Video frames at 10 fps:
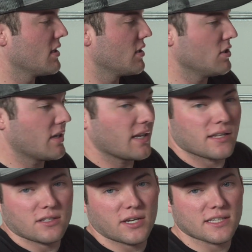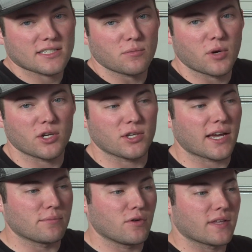you get somewhere and you got
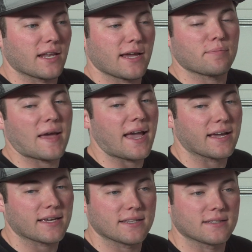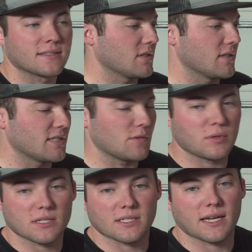to move the light back, and the
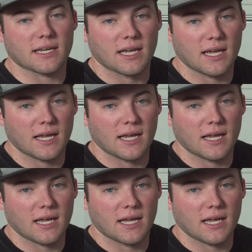DP's like,